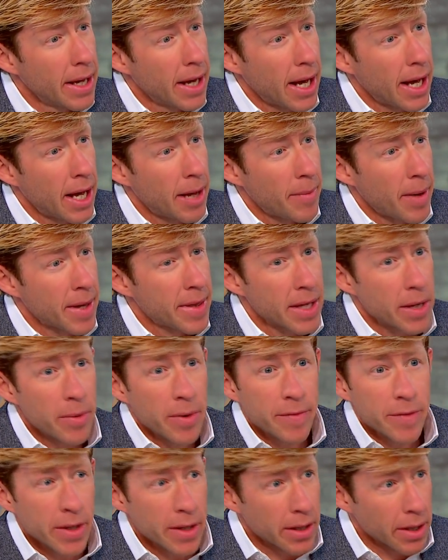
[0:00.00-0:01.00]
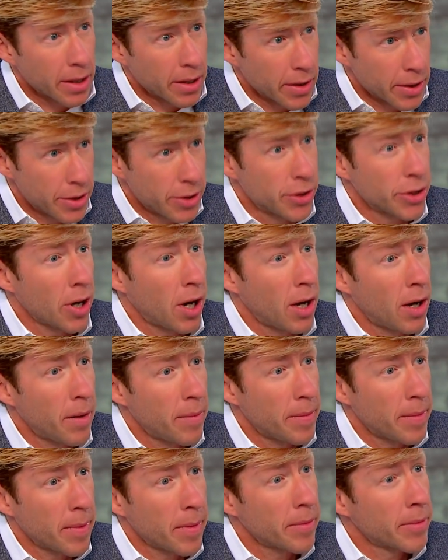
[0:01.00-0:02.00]
Um, I think we've done a good
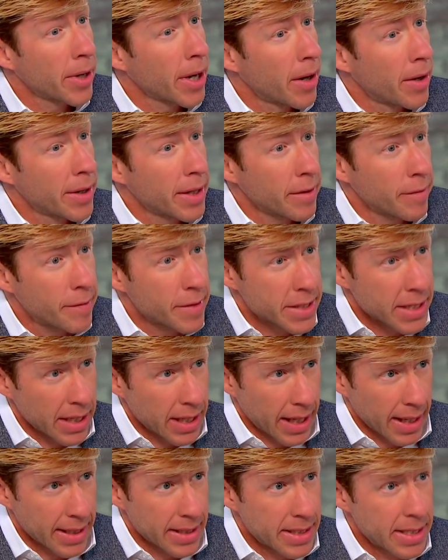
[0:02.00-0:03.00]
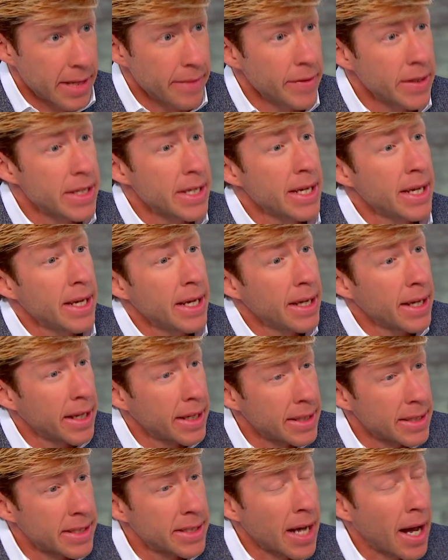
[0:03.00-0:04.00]
job regarding physical activity
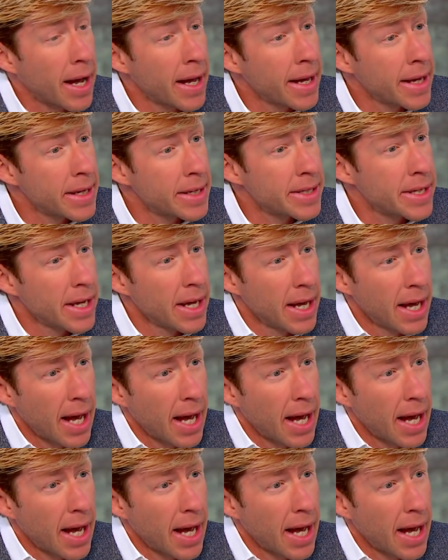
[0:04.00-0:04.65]
and diet,